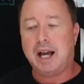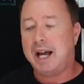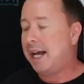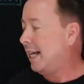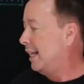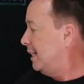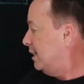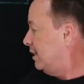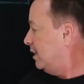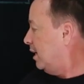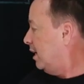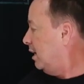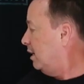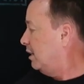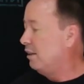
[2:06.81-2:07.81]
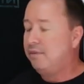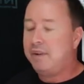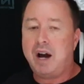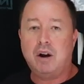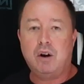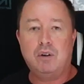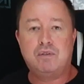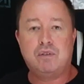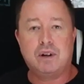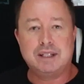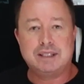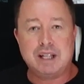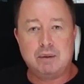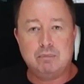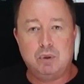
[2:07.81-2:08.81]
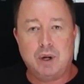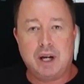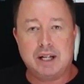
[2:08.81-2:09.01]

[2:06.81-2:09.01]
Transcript: And Navarro, for example,